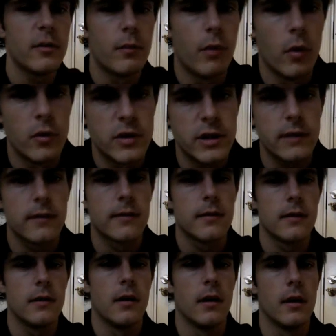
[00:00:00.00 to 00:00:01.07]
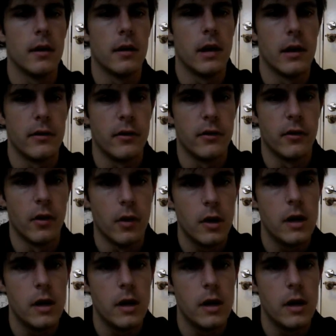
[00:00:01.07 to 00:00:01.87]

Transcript: project, and as you saw,